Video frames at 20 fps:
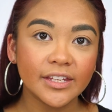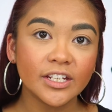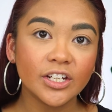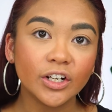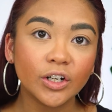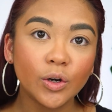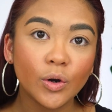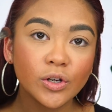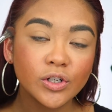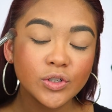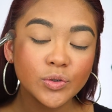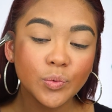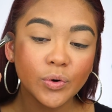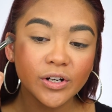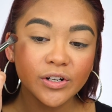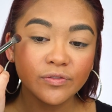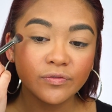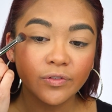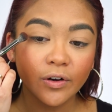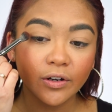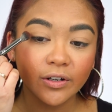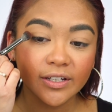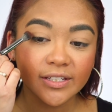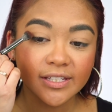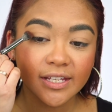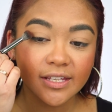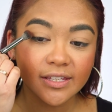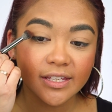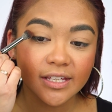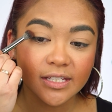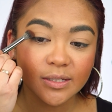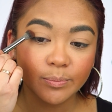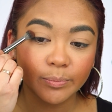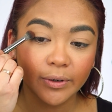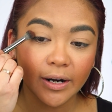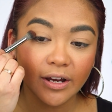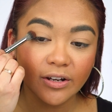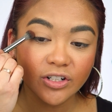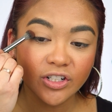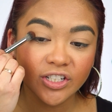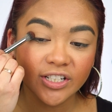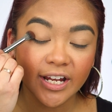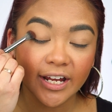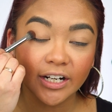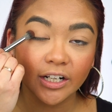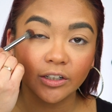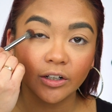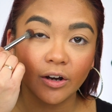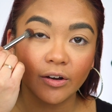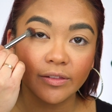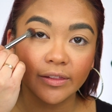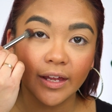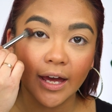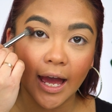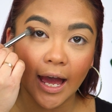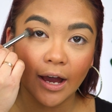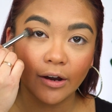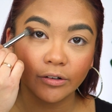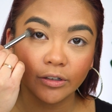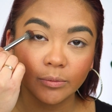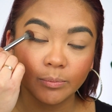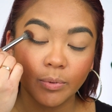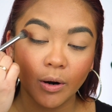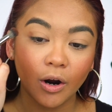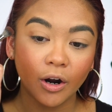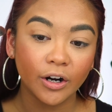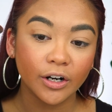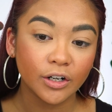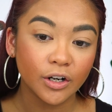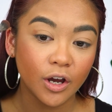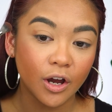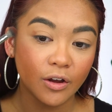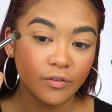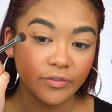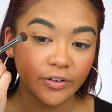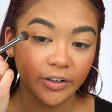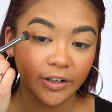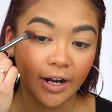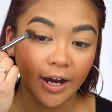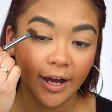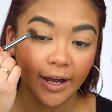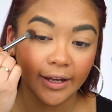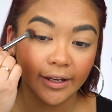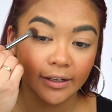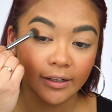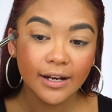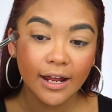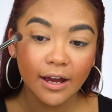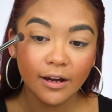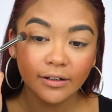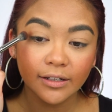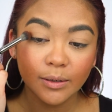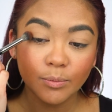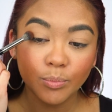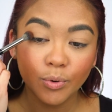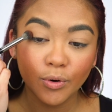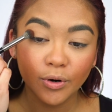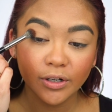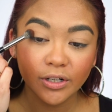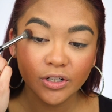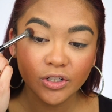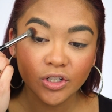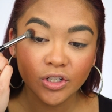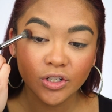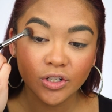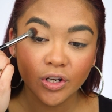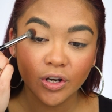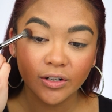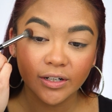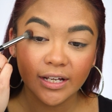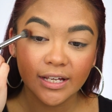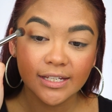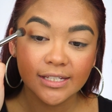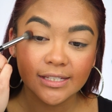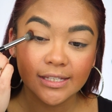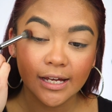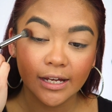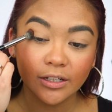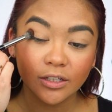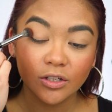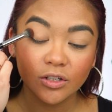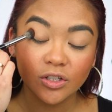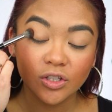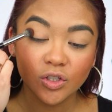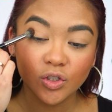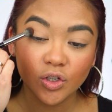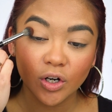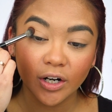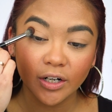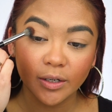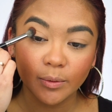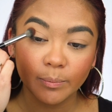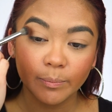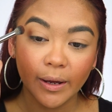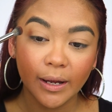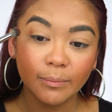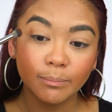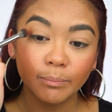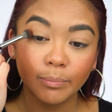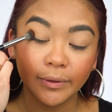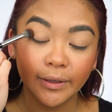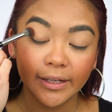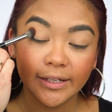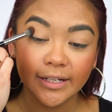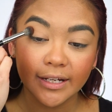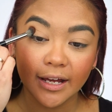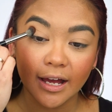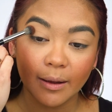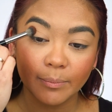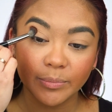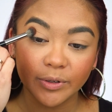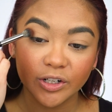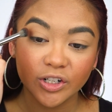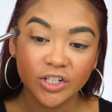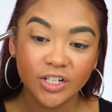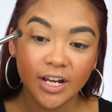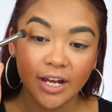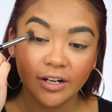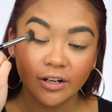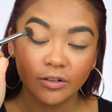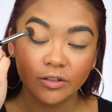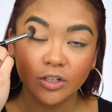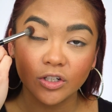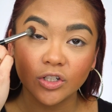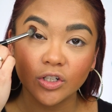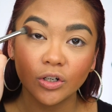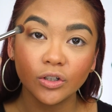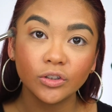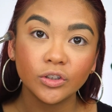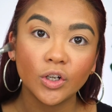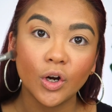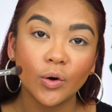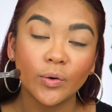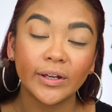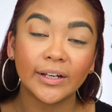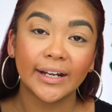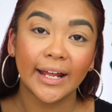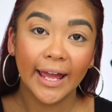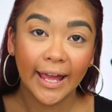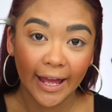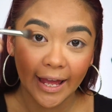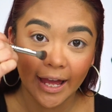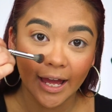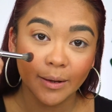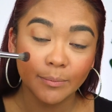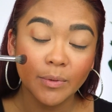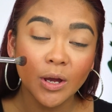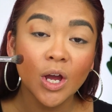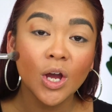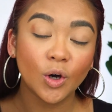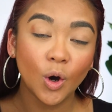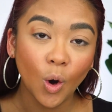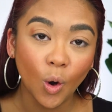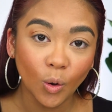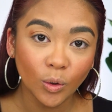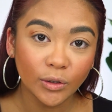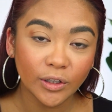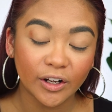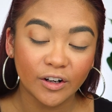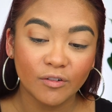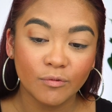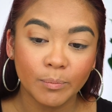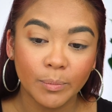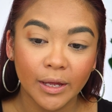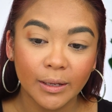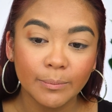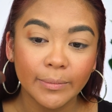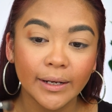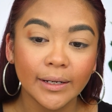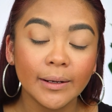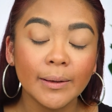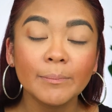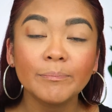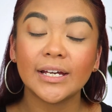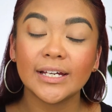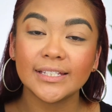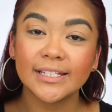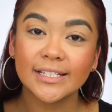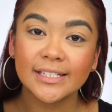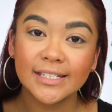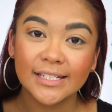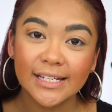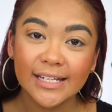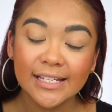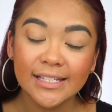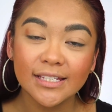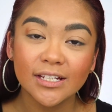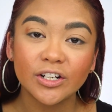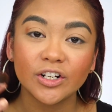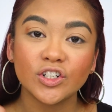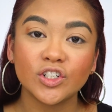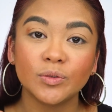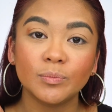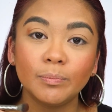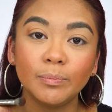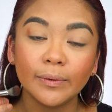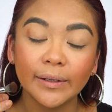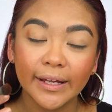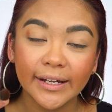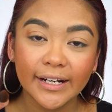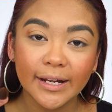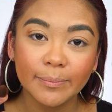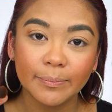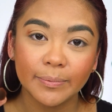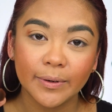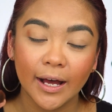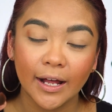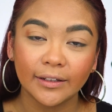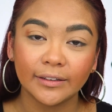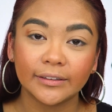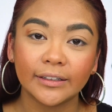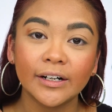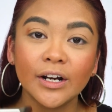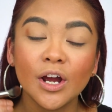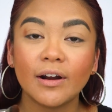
and then you're going to want to focus this brown shadow on the outer part of your eye. Now, important to note is that you start by blending up your shadow. You don't go in ham with a whole lot of pigment, because it's easier to blend up color